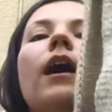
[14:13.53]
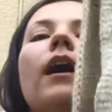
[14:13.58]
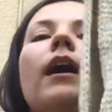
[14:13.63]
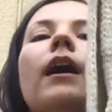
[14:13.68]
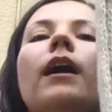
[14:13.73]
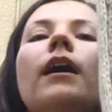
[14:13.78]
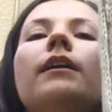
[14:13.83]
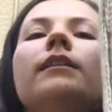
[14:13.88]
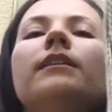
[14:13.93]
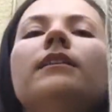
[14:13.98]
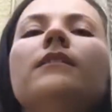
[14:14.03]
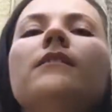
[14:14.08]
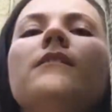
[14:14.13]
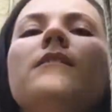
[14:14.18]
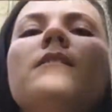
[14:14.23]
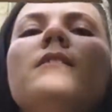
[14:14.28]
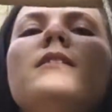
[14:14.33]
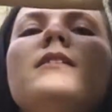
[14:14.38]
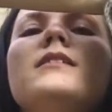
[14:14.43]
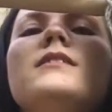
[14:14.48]
And
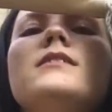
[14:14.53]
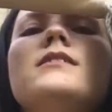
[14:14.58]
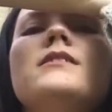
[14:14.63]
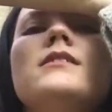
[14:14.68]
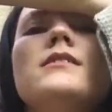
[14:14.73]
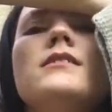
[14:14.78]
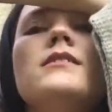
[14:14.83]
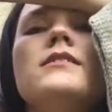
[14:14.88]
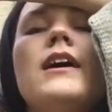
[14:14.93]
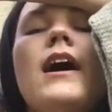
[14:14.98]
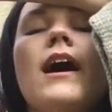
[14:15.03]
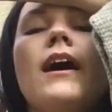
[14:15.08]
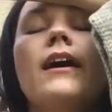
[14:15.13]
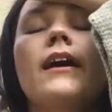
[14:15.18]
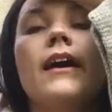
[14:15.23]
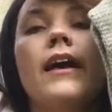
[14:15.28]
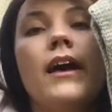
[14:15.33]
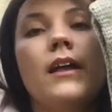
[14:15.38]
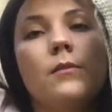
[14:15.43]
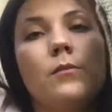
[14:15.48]
this is a stuck
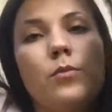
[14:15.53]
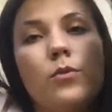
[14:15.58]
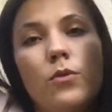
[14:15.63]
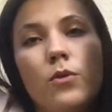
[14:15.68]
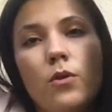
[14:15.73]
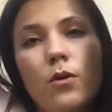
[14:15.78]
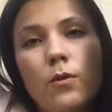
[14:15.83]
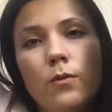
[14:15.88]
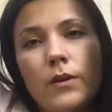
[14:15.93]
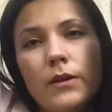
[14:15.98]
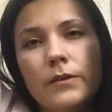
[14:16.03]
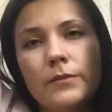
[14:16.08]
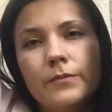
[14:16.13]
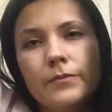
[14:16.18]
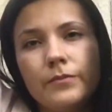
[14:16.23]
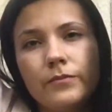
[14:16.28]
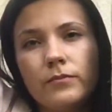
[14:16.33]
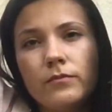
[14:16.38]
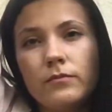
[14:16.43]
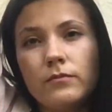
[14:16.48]
head pullover.
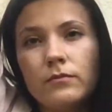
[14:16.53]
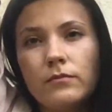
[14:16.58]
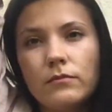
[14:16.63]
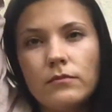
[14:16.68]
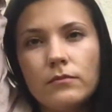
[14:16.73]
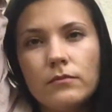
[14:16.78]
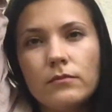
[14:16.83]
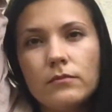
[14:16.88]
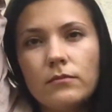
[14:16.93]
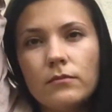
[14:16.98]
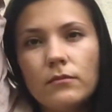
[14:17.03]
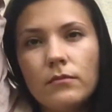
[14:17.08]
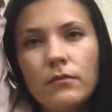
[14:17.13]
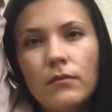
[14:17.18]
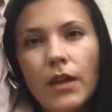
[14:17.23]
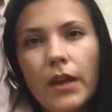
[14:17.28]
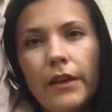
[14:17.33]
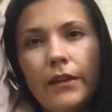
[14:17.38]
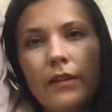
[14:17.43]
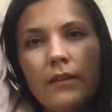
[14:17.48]

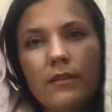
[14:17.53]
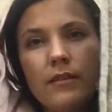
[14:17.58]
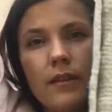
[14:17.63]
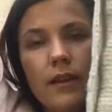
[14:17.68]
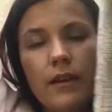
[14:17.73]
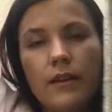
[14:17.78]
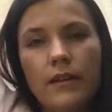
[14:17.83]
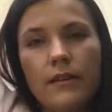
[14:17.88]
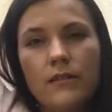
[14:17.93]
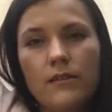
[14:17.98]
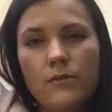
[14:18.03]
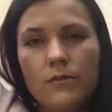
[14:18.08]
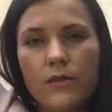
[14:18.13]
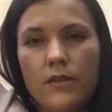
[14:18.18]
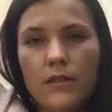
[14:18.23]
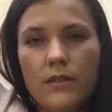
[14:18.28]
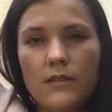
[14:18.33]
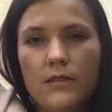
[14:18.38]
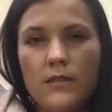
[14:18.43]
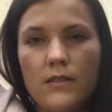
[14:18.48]
And as you
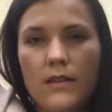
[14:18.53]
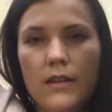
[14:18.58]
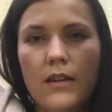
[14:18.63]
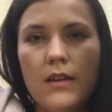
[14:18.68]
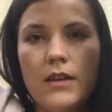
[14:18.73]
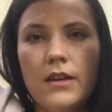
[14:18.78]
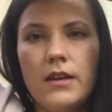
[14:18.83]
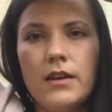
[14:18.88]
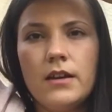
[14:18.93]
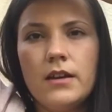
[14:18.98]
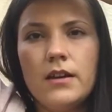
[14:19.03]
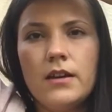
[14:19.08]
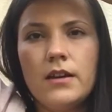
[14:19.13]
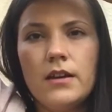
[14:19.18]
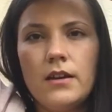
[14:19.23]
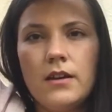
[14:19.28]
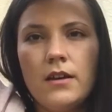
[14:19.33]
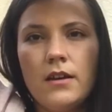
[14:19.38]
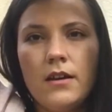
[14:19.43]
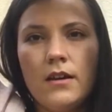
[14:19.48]
can see,
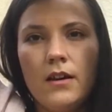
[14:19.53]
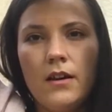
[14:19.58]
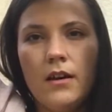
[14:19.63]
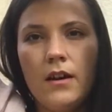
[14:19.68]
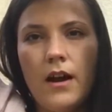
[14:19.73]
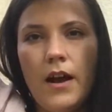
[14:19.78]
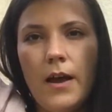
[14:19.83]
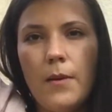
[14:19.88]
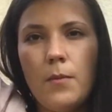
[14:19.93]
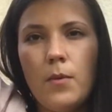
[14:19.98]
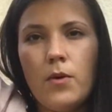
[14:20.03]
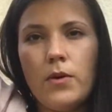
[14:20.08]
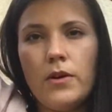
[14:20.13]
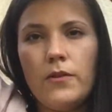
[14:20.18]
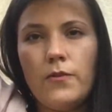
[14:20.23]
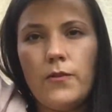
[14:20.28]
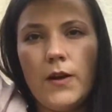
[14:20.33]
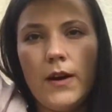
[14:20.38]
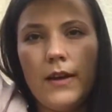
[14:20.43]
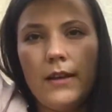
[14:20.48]
I
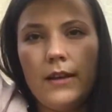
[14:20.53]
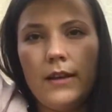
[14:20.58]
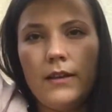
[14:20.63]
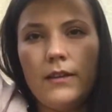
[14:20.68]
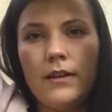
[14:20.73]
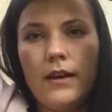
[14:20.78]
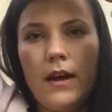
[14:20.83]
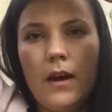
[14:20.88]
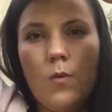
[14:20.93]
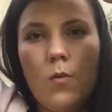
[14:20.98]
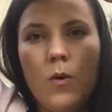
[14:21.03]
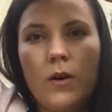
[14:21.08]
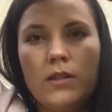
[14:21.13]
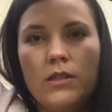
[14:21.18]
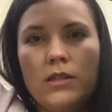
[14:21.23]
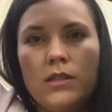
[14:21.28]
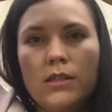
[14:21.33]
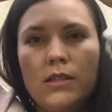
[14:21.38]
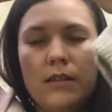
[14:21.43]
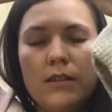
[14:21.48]
modified it. I
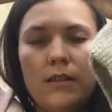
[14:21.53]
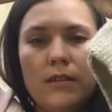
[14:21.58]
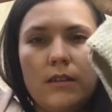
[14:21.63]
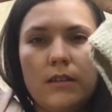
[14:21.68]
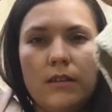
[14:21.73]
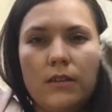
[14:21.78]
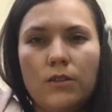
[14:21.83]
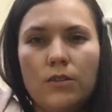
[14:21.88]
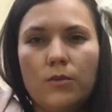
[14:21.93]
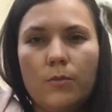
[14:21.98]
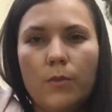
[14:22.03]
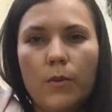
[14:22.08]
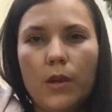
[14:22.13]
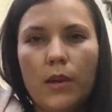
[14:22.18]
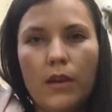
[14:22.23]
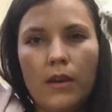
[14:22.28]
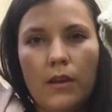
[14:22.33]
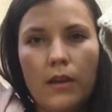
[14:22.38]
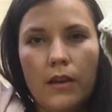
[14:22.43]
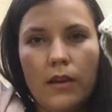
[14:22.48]
wanted it to
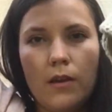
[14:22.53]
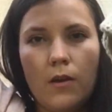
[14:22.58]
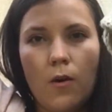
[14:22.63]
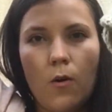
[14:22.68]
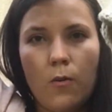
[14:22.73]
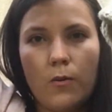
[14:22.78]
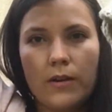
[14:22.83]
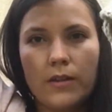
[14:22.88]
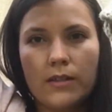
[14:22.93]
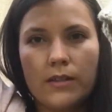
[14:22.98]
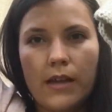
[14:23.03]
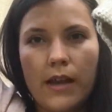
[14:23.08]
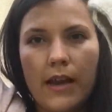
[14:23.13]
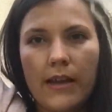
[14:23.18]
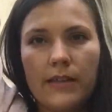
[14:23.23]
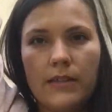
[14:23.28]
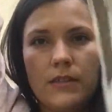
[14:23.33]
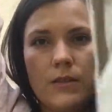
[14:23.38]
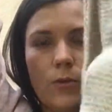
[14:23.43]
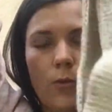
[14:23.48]
be an
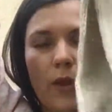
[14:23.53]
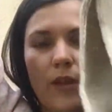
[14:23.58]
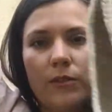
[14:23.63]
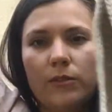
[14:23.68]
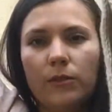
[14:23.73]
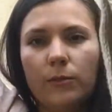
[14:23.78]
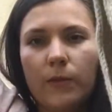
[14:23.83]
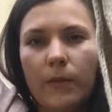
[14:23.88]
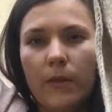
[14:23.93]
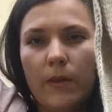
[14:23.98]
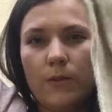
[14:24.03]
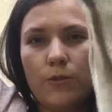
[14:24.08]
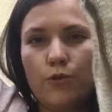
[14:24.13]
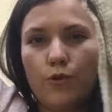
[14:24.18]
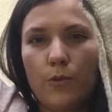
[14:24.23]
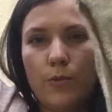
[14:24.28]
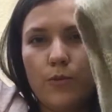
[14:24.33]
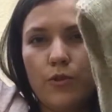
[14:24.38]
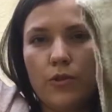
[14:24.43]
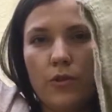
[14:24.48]
oversized sweater with a
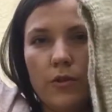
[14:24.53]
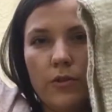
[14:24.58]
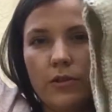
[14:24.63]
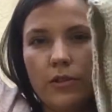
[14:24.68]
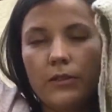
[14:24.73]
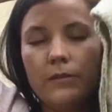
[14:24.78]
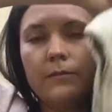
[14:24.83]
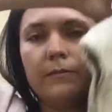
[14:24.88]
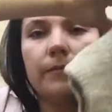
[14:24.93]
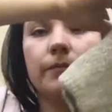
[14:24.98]
drop shoulder.